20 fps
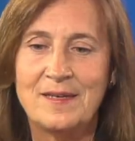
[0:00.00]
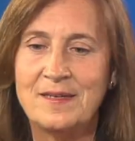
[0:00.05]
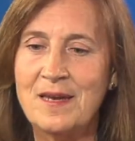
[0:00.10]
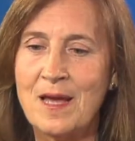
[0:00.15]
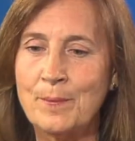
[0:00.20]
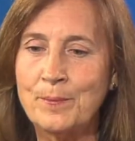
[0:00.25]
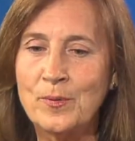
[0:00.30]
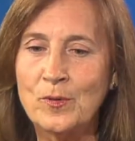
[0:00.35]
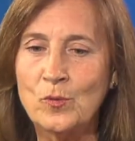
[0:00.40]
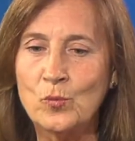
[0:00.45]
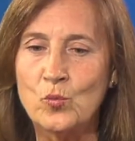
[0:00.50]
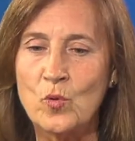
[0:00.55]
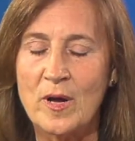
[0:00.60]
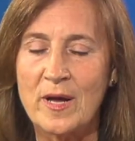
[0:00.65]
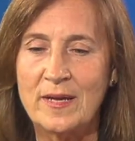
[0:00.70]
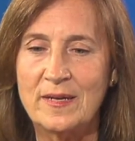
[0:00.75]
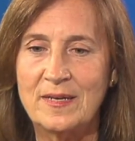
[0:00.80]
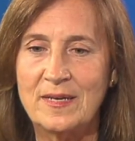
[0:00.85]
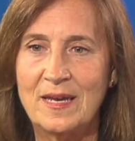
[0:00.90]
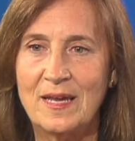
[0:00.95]
Number
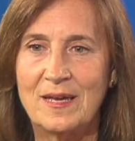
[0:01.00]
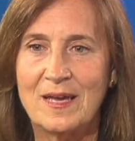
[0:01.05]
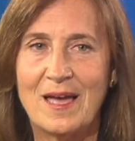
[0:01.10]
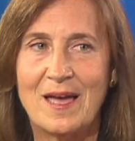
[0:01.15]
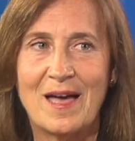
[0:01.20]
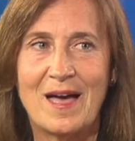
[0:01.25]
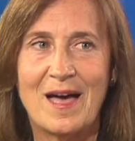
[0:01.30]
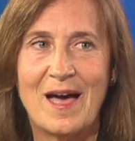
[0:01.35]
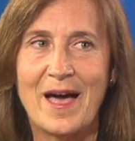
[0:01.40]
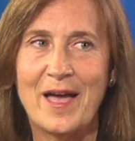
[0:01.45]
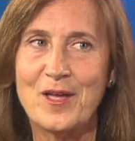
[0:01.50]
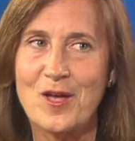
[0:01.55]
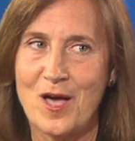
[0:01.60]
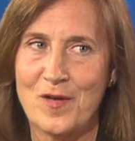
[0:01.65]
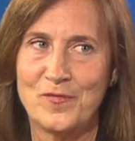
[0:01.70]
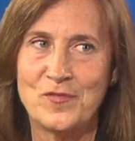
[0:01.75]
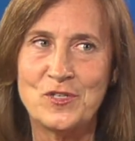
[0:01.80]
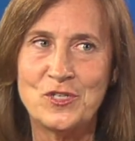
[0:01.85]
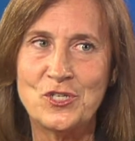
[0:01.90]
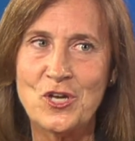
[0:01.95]
one, I
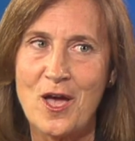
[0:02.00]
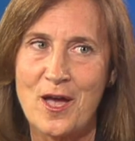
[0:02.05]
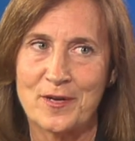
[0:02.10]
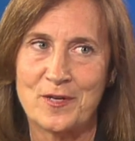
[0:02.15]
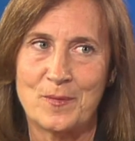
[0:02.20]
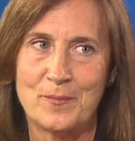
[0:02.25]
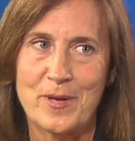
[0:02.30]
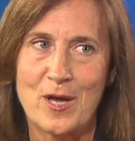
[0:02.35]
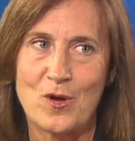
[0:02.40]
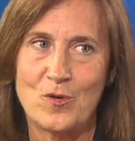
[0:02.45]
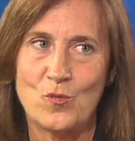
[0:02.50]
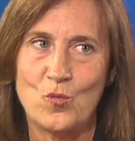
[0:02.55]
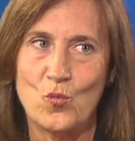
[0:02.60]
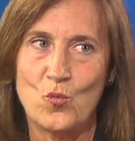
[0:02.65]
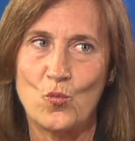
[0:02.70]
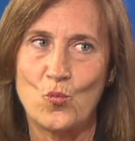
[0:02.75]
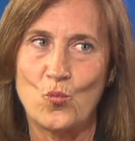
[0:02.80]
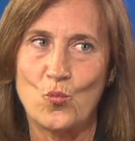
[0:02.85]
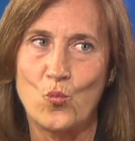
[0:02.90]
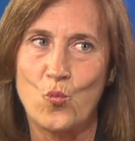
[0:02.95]
often talk about
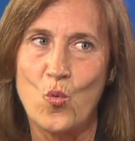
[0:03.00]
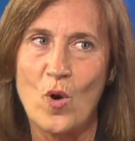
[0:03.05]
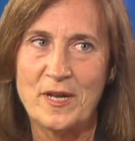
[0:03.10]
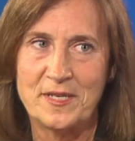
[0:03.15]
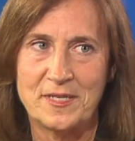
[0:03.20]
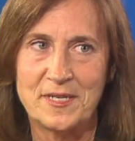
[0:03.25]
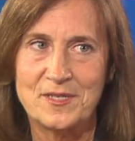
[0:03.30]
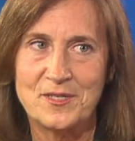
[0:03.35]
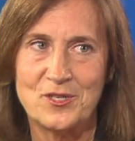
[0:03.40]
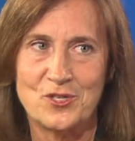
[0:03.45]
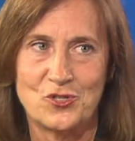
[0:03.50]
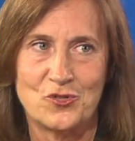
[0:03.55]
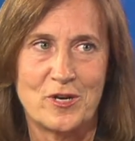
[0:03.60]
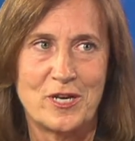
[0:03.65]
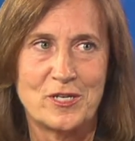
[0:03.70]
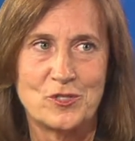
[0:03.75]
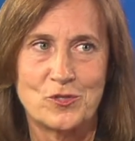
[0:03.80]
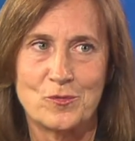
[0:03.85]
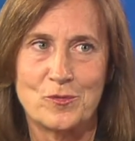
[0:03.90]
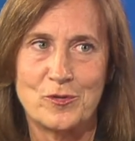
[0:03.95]
what does the
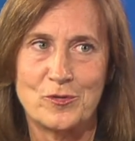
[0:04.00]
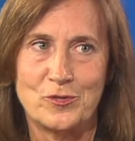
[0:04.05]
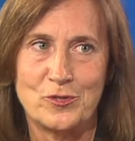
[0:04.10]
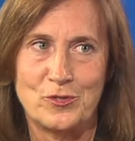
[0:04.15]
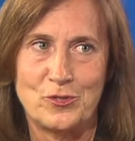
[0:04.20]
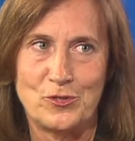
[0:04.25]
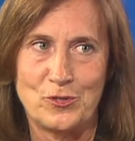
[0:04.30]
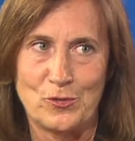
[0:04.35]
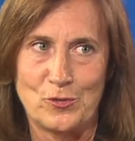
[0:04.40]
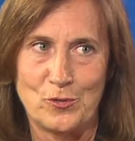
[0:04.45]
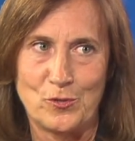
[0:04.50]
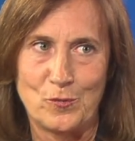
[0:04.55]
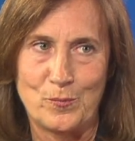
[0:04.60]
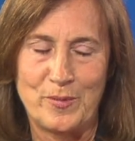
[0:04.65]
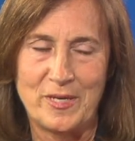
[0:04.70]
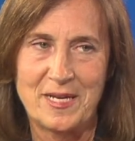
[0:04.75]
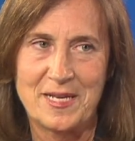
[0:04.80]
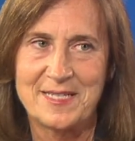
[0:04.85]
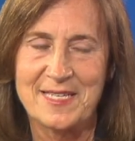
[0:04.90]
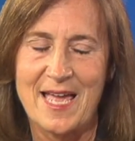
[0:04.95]
treasurer do,
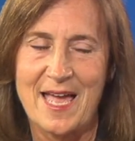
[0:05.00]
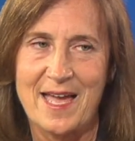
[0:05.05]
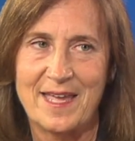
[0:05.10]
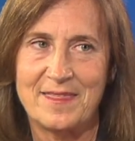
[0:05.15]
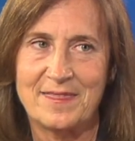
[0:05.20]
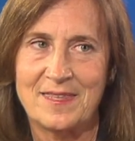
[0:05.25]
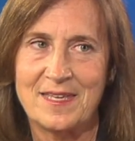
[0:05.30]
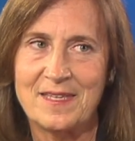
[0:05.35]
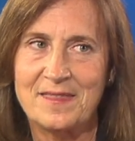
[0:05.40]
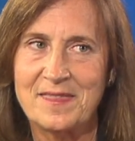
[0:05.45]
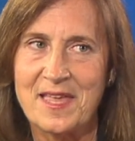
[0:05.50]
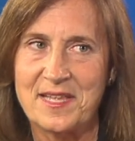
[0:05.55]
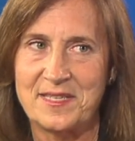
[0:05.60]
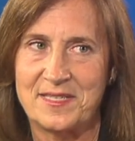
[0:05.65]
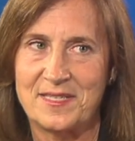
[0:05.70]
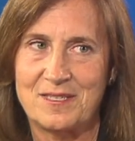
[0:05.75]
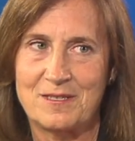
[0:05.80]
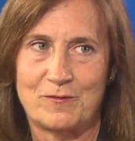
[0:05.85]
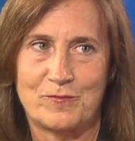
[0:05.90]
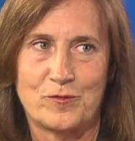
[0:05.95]
because I think
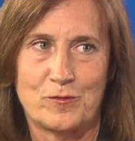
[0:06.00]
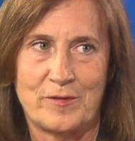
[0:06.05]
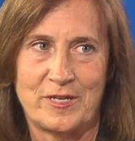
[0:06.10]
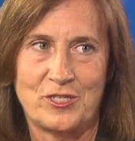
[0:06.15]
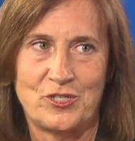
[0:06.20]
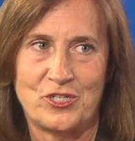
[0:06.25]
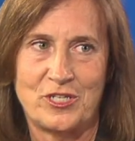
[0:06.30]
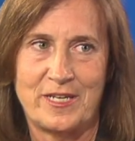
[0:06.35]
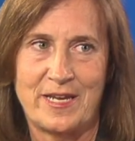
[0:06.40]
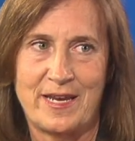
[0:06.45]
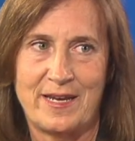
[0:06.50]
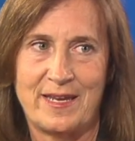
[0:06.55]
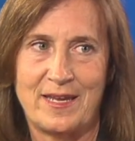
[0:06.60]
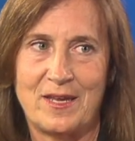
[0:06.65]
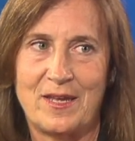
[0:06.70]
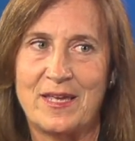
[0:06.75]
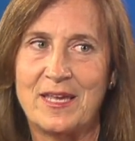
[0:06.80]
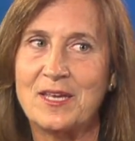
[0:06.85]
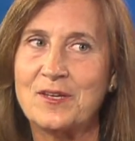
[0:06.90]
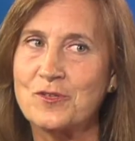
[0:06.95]
that's
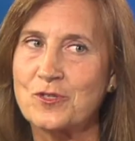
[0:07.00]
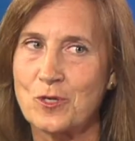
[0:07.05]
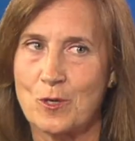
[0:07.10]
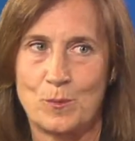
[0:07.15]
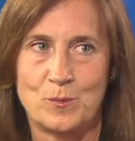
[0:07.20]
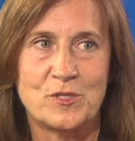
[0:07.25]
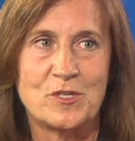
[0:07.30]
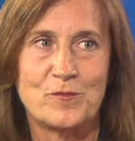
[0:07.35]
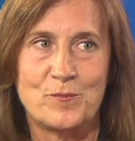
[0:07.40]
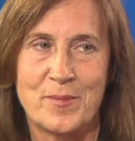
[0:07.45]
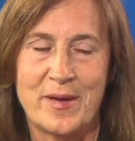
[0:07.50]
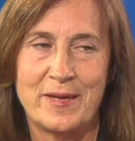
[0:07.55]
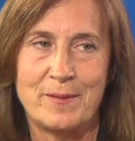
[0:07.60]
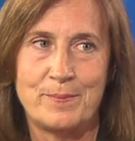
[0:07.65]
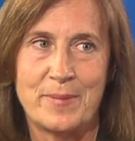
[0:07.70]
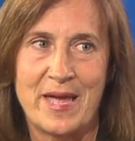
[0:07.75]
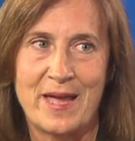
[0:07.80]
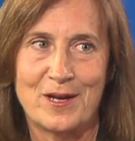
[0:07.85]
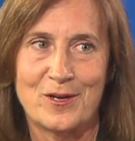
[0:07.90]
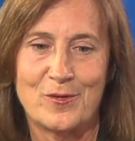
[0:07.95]
differentiating in terms of my
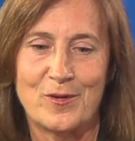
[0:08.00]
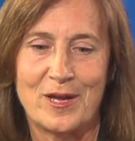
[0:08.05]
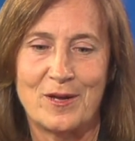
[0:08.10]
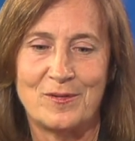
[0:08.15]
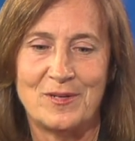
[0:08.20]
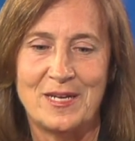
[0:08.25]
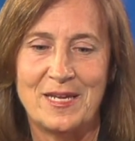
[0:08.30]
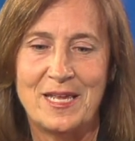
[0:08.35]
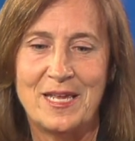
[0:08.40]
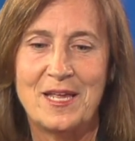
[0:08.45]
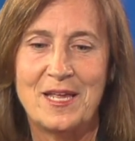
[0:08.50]
background.